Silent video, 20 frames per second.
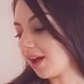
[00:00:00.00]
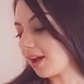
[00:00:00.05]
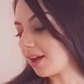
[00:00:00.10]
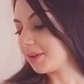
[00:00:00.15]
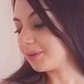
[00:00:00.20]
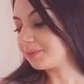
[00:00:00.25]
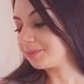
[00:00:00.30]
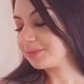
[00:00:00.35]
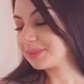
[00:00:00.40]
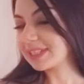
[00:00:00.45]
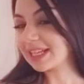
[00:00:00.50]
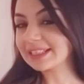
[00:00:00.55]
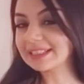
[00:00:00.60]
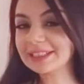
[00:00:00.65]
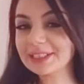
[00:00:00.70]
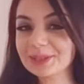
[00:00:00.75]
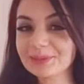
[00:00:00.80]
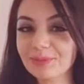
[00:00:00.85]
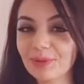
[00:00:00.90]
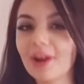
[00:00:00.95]
um,
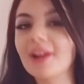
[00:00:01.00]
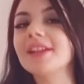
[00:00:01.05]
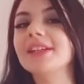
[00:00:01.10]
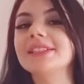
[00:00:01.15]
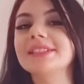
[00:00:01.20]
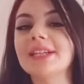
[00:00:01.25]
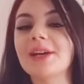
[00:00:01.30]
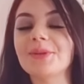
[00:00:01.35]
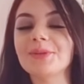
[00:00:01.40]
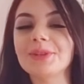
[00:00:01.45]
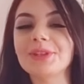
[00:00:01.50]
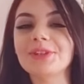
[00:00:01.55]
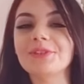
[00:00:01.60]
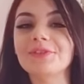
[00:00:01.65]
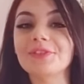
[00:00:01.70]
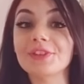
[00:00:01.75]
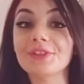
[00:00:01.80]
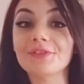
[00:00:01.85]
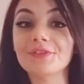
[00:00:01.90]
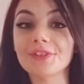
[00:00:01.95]
test this product out with
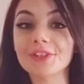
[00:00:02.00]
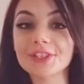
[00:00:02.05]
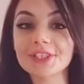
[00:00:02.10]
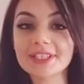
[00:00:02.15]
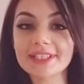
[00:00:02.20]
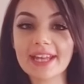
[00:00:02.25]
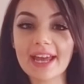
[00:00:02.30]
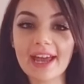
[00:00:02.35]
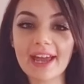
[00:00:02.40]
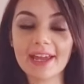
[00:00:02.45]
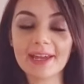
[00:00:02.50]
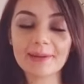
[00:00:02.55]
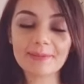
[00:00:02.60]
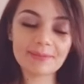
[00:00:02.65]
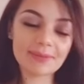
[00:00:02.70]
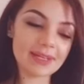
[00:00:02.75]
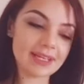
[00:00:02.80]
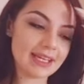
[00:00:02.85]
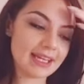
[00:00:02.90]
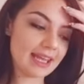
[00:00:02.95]
you for the first
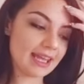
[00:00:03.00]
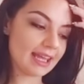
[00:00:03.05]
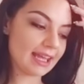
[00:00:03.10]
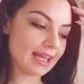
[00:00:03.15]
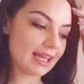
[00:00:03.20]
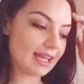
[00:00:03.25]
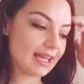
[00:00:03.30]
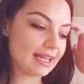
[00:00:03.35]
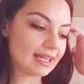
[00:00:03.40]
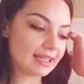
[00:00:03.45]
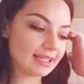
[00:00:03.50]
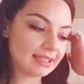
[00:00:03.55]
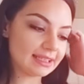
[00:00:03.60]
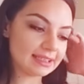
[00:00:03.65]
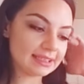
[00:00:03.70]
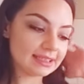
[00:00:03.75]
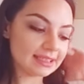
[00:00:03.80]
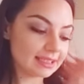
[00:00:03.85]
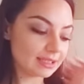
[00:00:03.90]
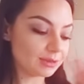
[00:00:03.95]
time
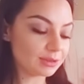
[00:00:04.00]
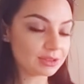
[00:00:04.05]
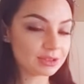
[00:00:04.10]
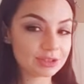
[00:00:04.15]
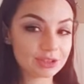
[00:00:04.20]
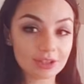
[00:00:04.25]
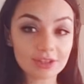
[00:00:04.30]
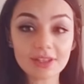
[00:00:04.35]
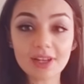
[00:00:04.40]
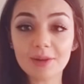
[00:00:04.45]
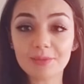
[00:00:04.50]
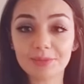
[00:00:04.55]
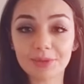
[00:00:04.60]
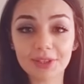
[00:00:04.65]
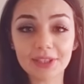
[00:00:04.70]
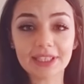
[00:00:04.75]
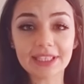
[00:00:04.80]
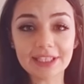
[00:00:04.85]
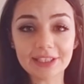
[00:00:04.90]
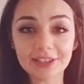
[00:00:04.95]
and it turned out
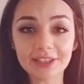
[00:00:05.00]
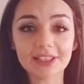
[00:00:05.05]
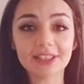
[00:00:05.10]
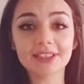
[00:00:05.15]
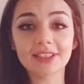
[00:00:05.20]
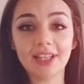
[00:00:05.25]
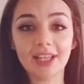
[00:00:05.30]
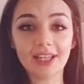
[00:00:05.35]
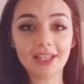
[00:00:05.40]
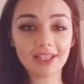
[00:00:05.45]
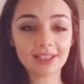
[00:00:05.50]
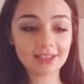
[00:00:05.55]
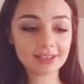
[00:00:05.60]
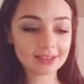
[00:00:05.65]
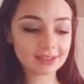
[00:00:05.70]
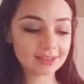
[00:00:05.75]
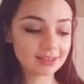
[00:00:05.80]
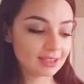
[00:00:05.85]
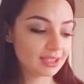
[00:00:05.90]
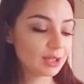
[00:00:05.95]
pretty good
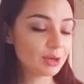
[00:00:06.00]
like